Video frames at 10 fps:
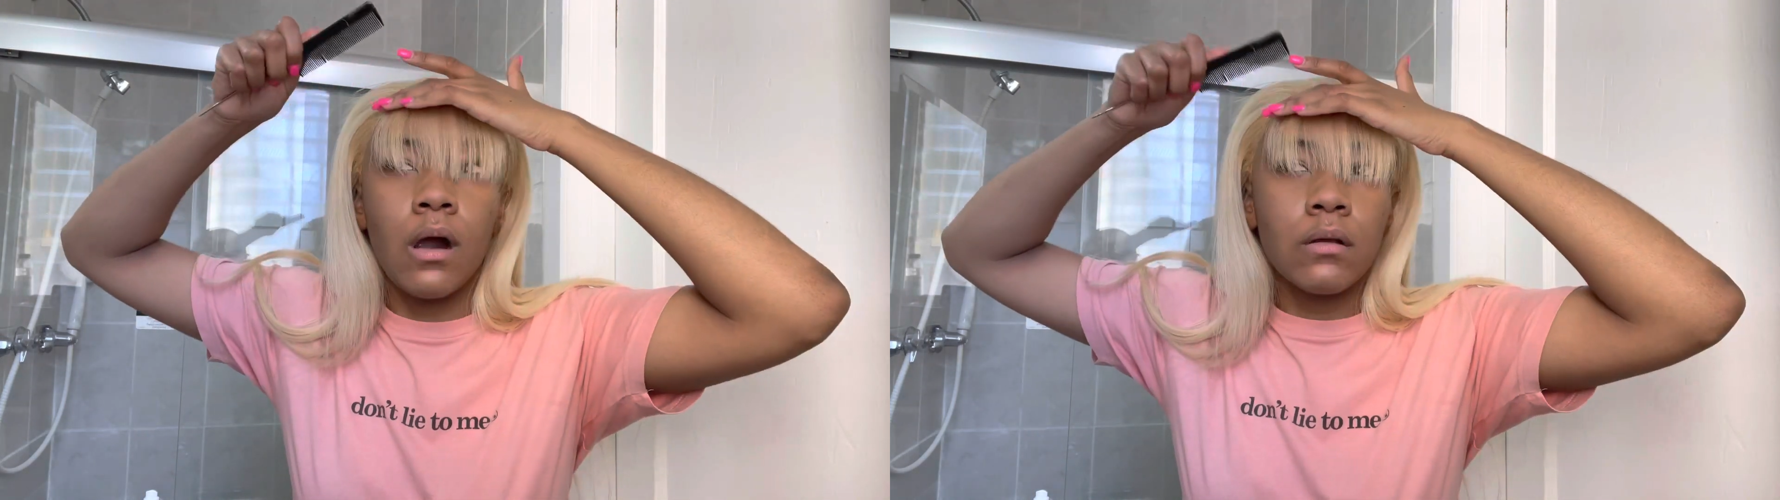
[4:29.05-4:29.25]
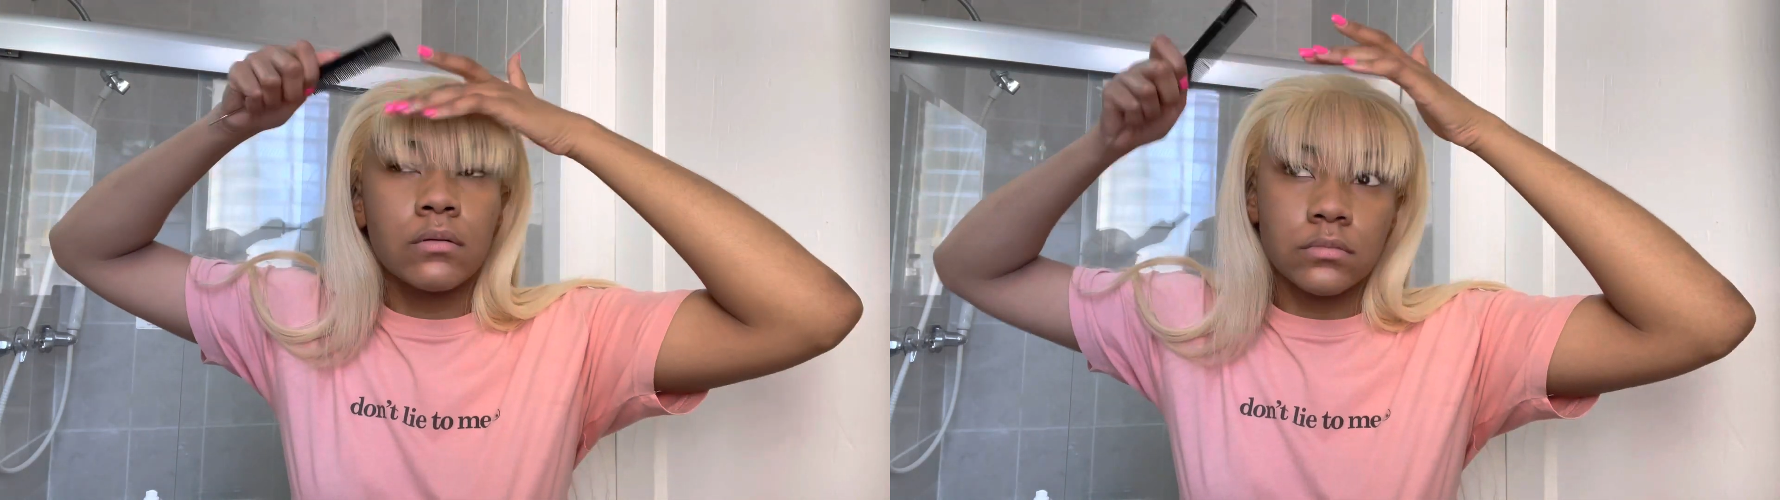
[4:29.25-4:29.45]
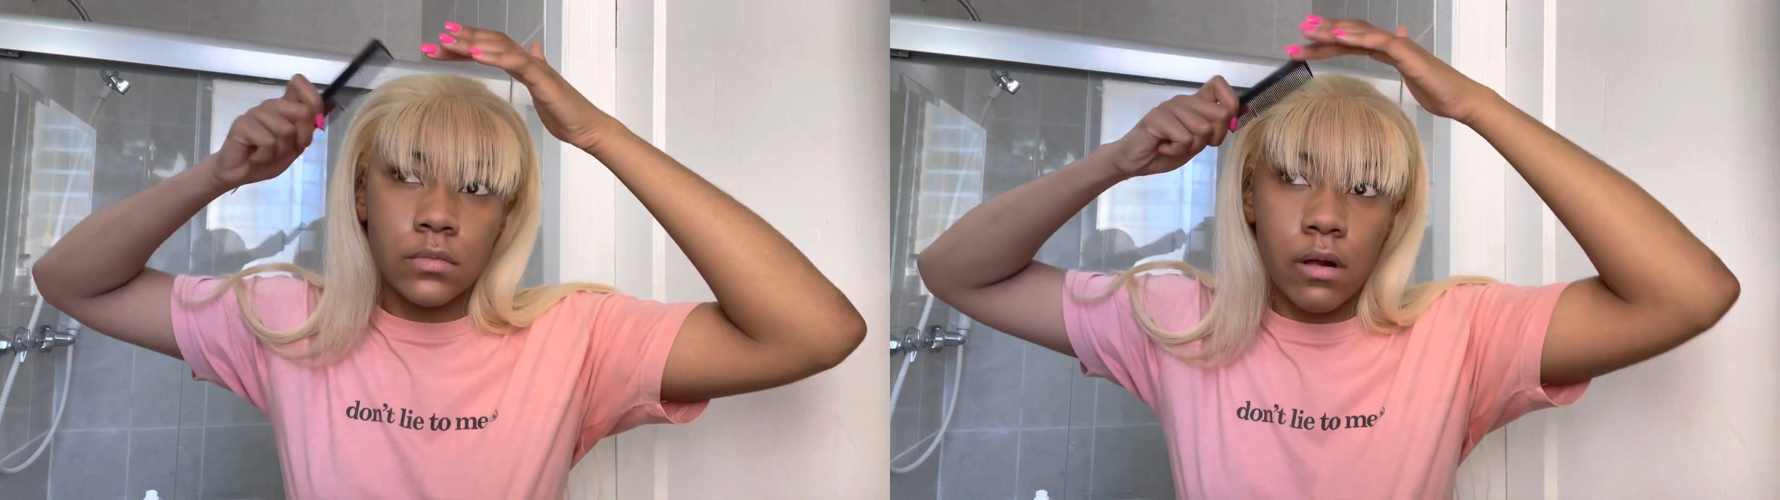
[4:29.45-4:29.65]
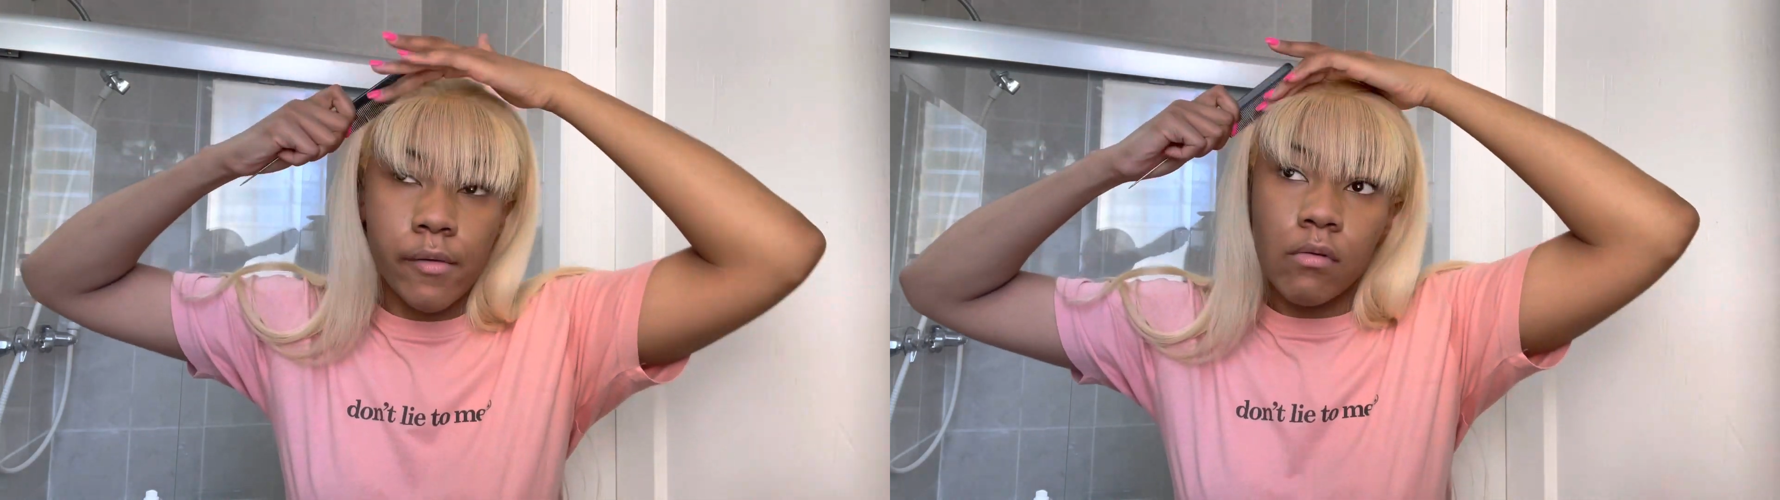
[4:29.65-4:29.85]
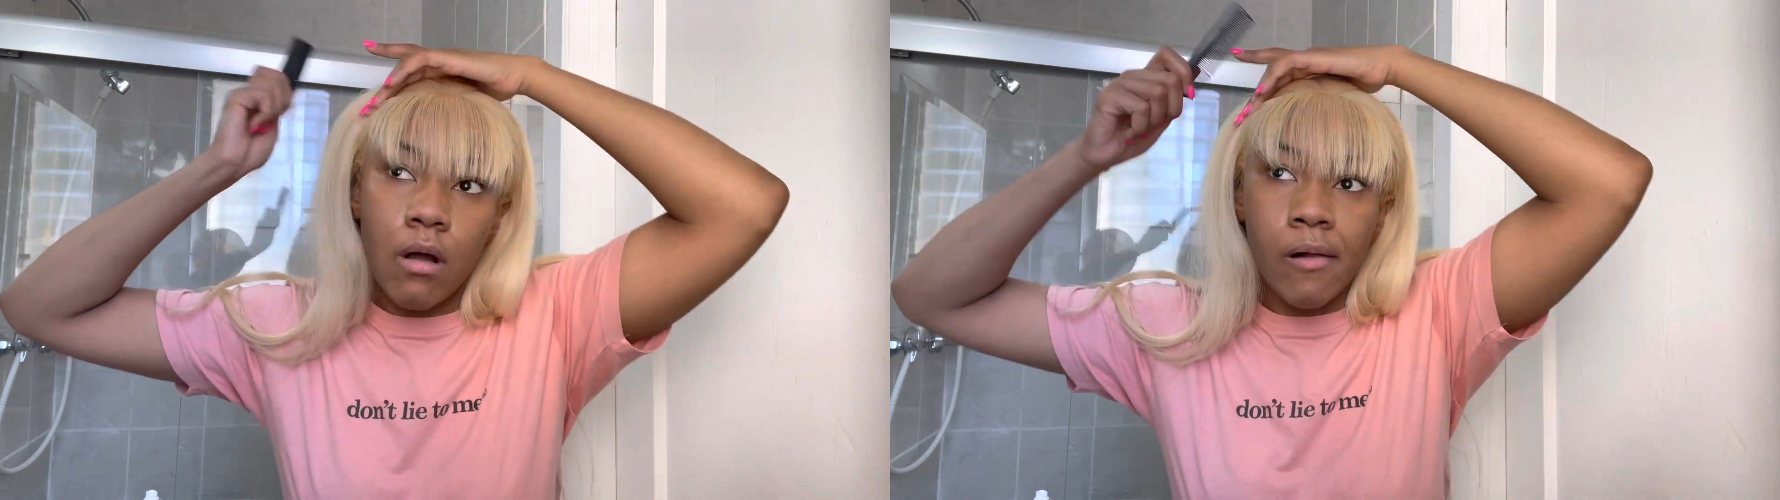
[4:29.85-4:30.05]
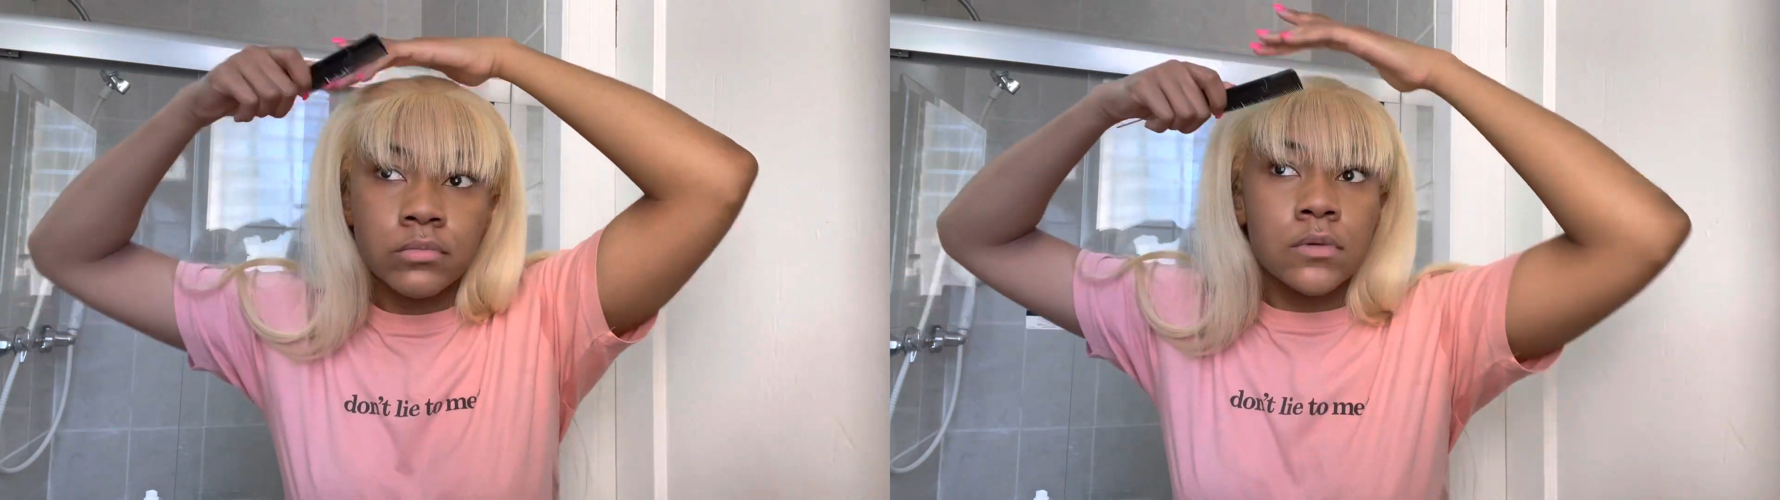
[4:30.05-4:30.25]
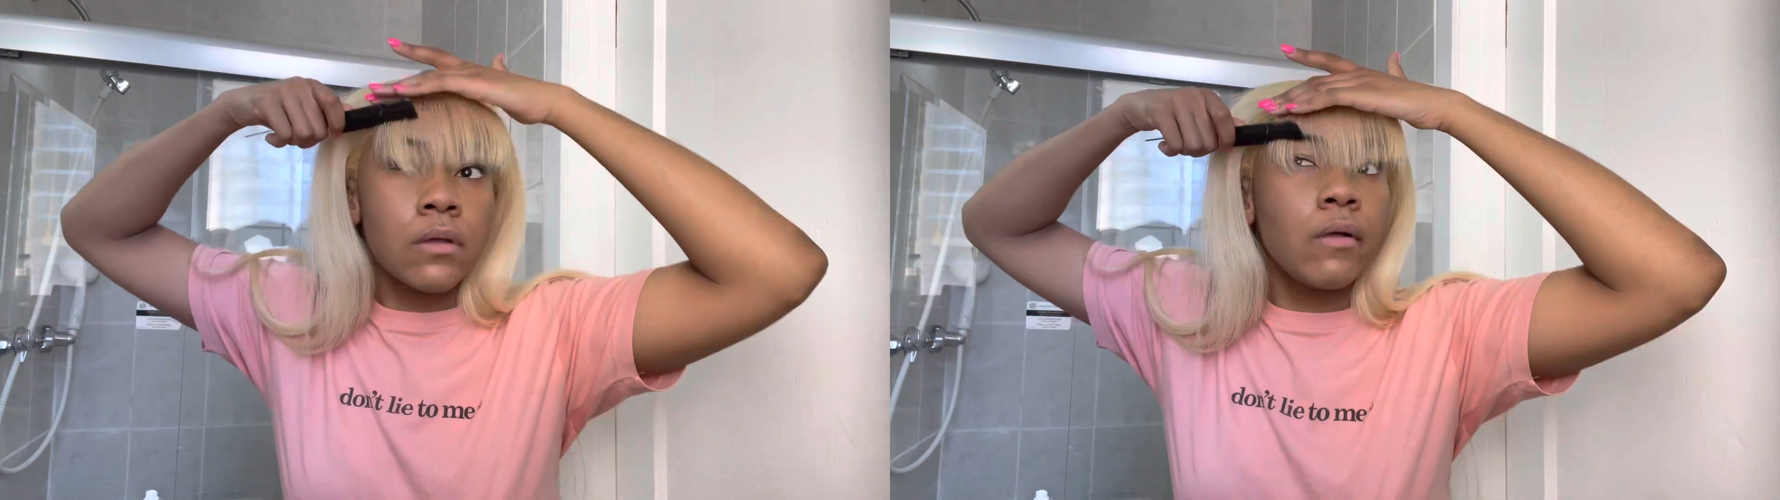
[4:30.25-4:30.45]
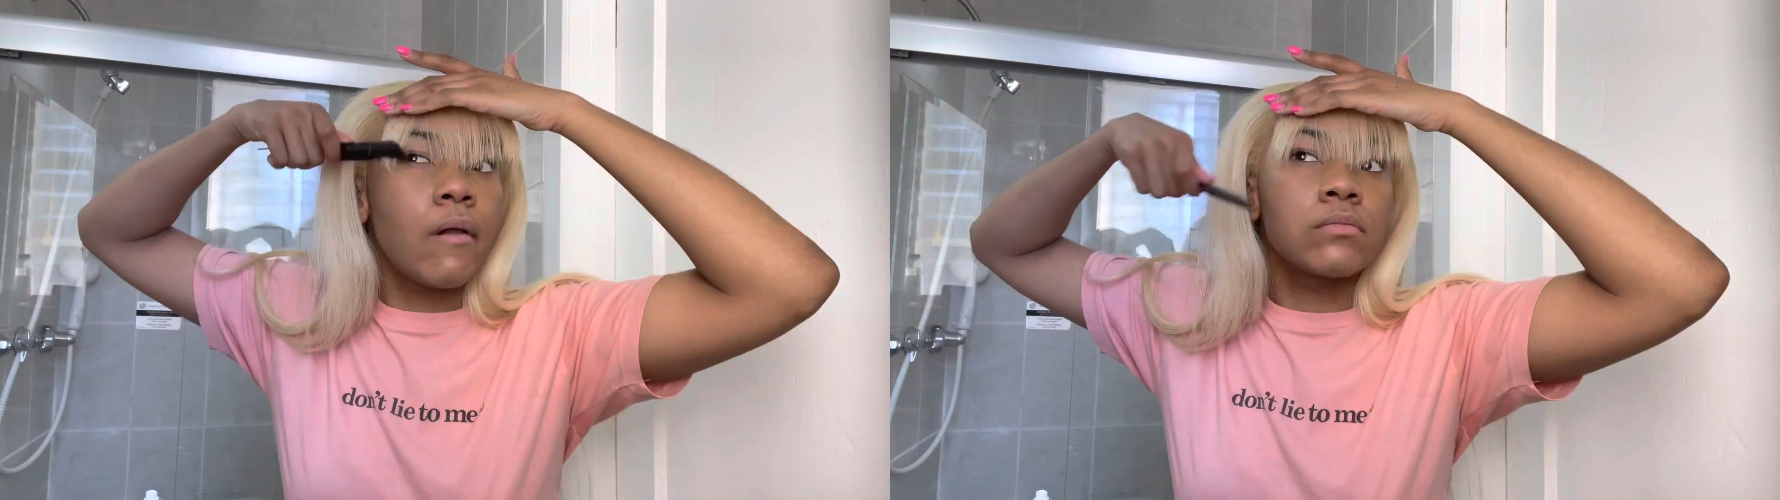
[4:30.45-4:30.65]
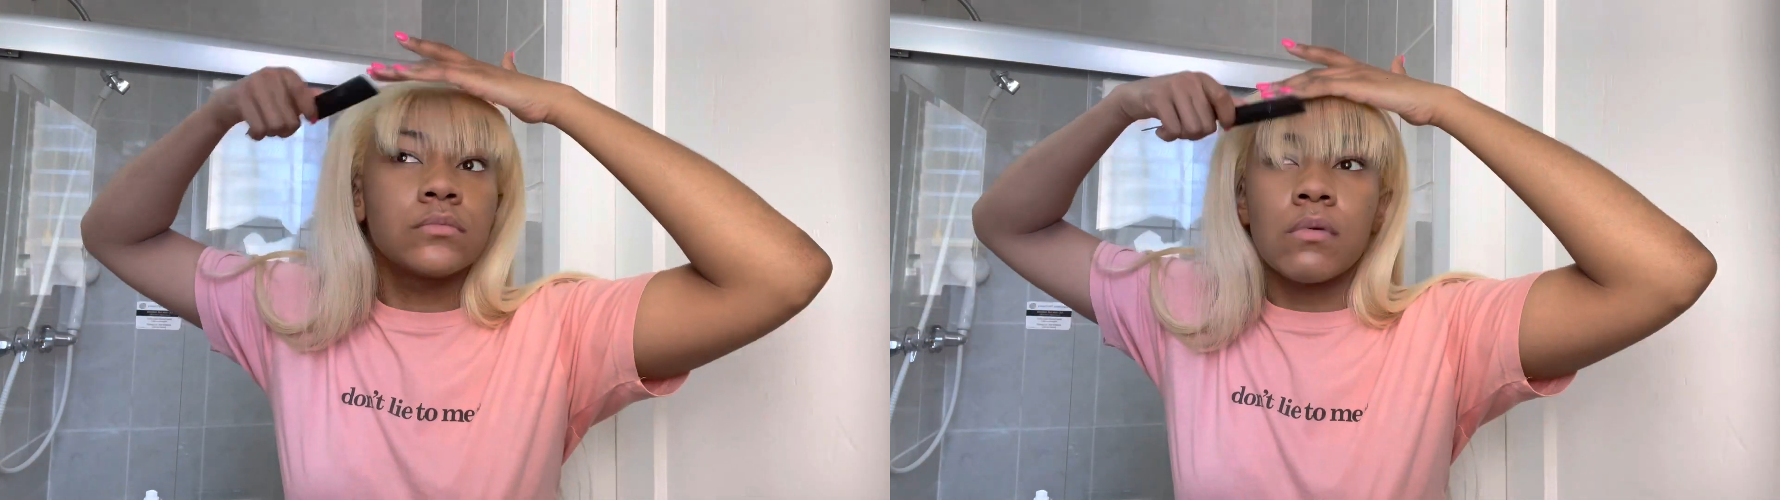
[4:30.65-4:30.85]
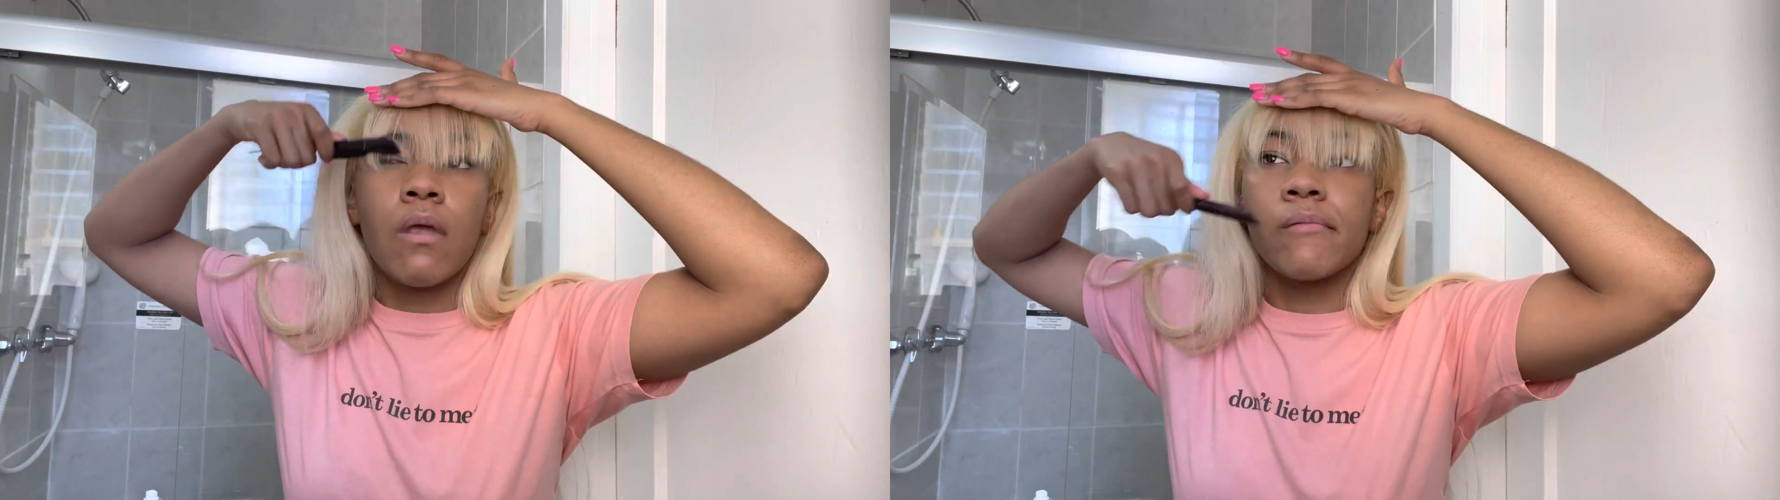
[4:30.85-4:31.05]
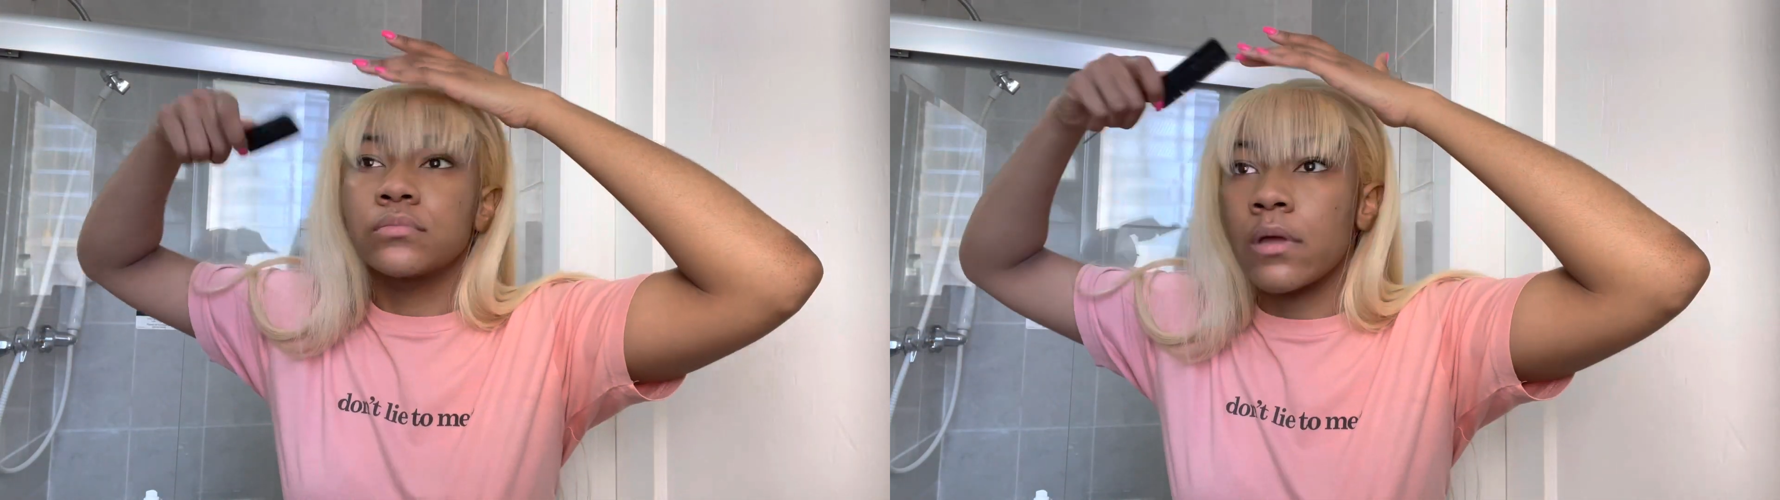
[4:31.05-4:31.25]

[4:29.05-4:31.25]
and it's gonna be in the description too.